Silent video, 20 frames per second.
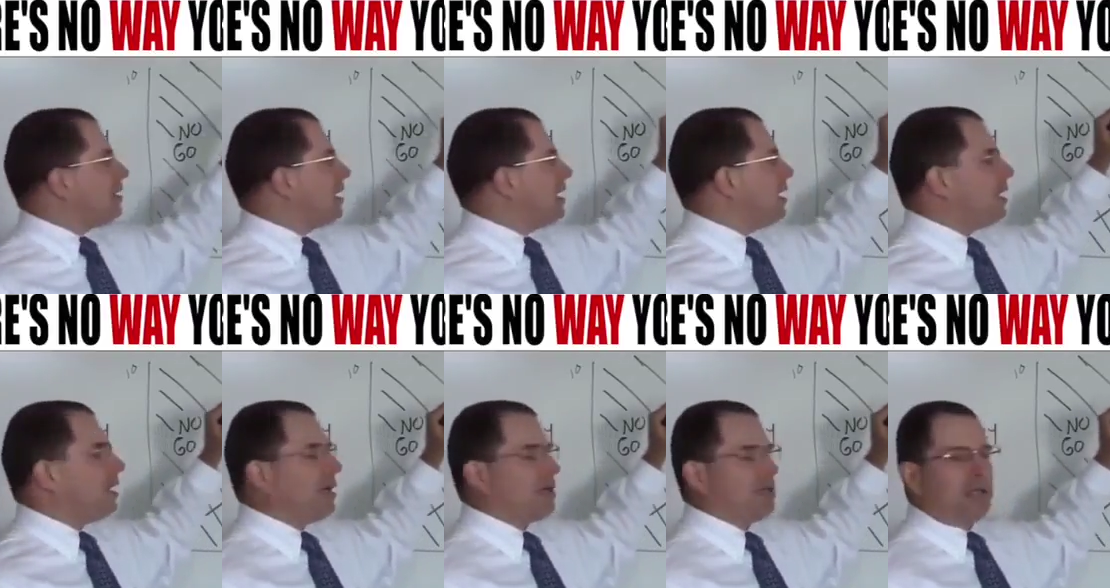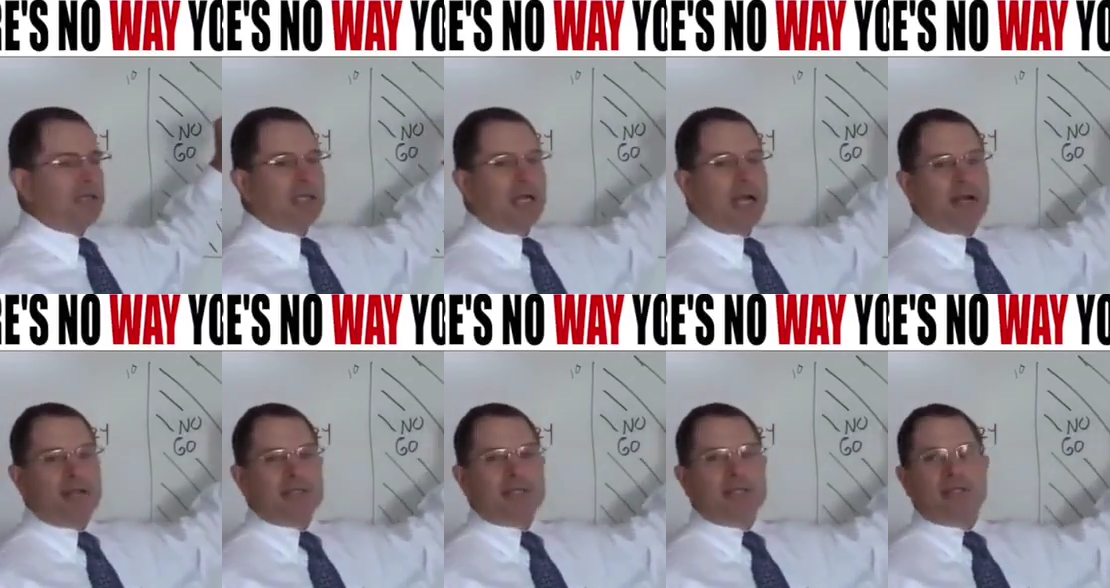Your
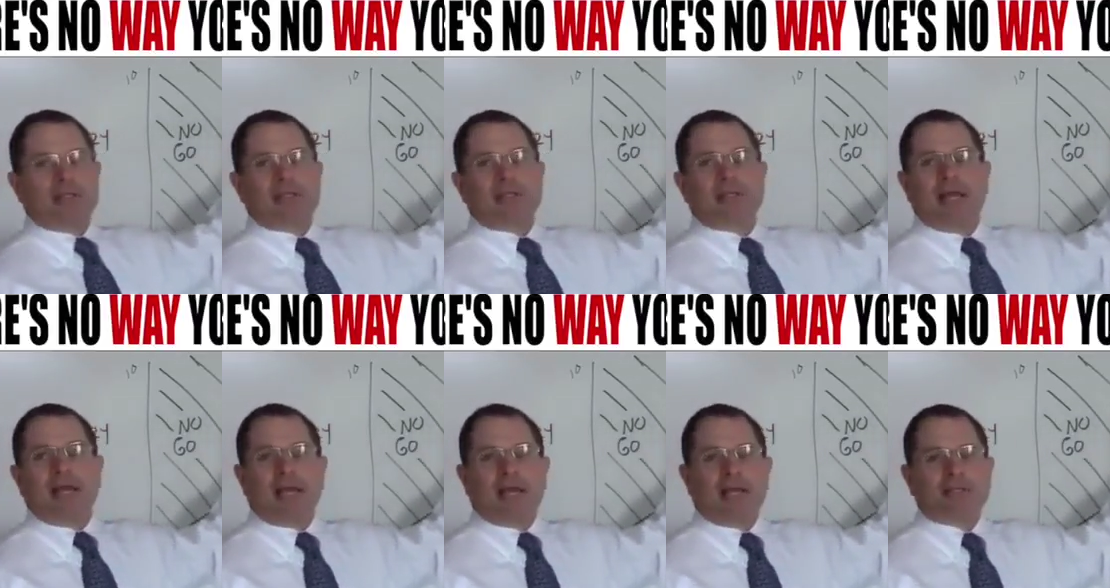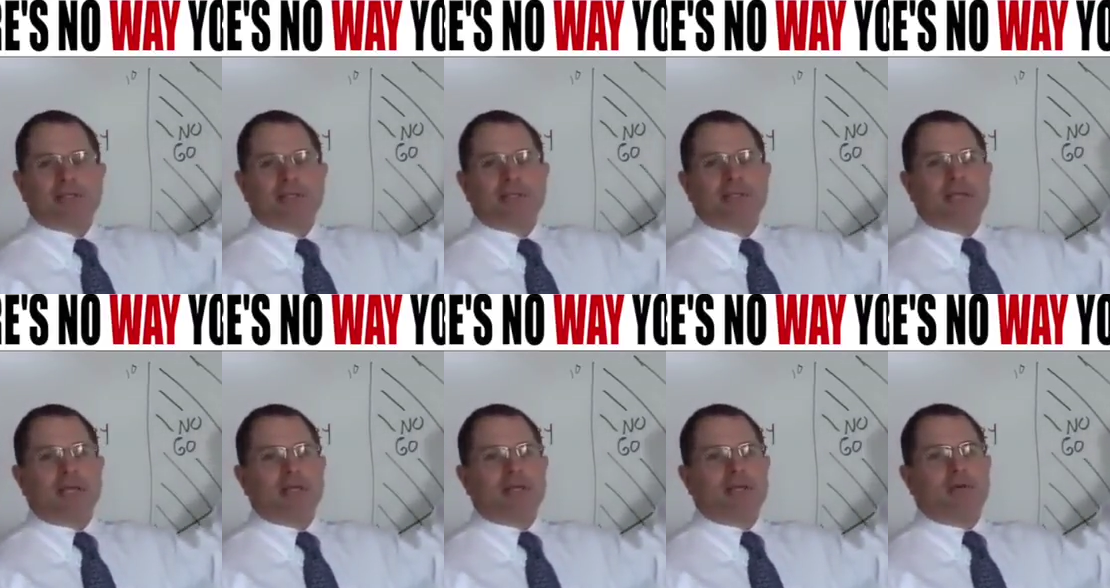tires get slashed,
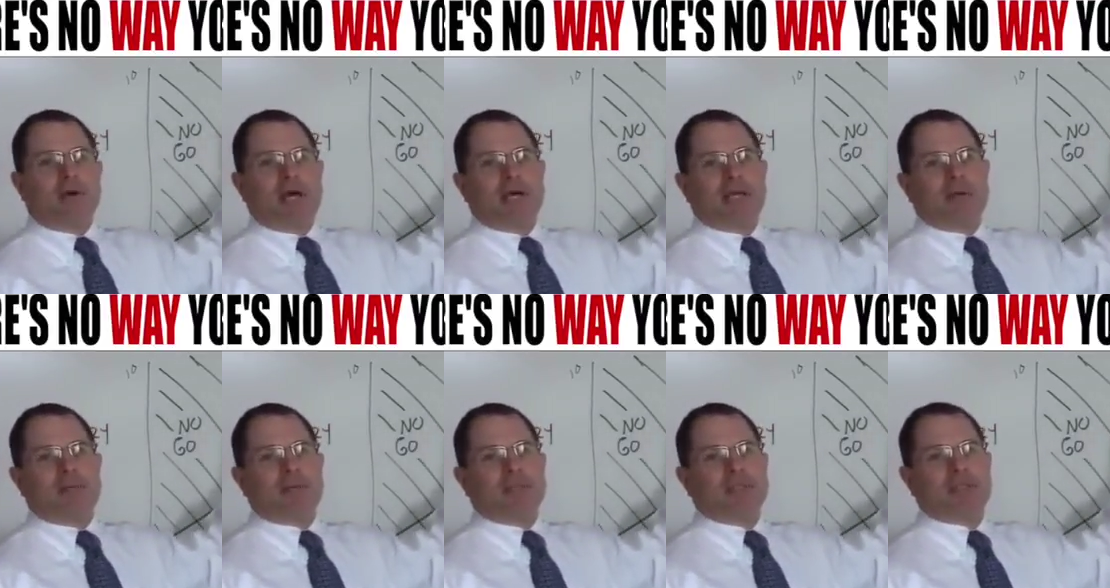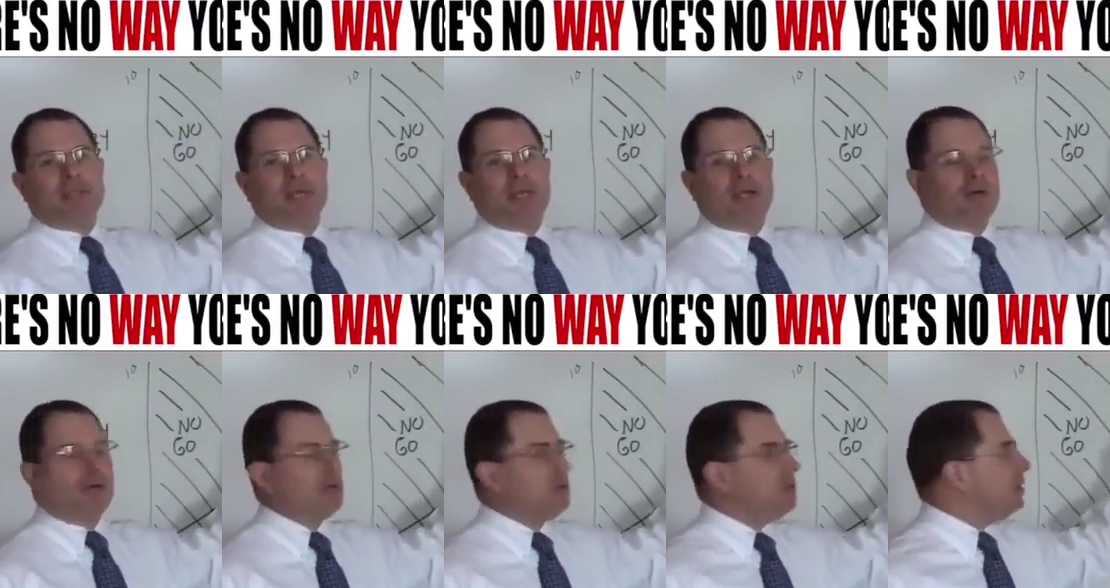and you wind up in
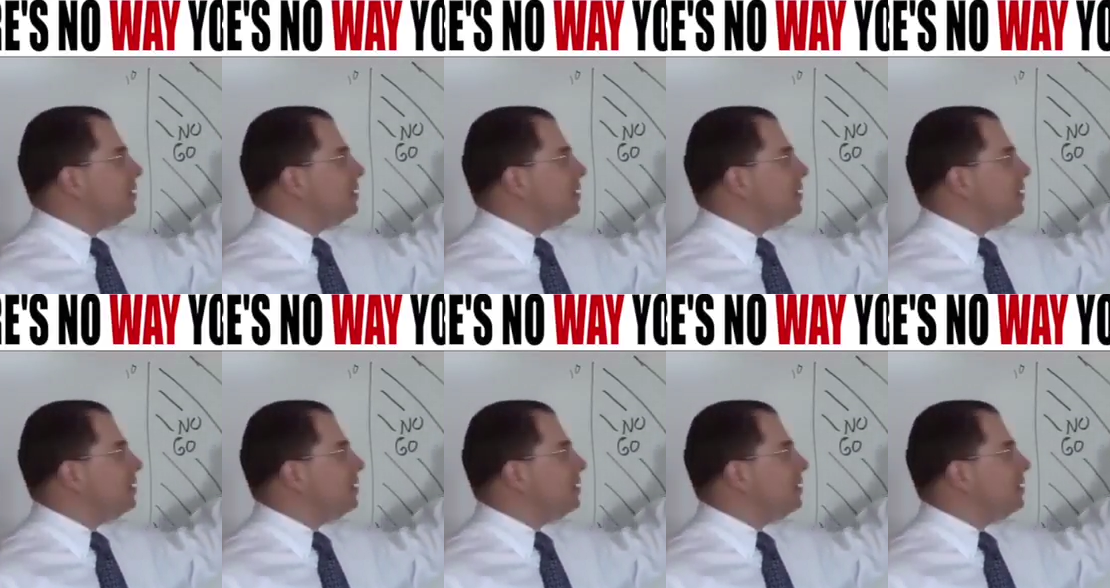jail.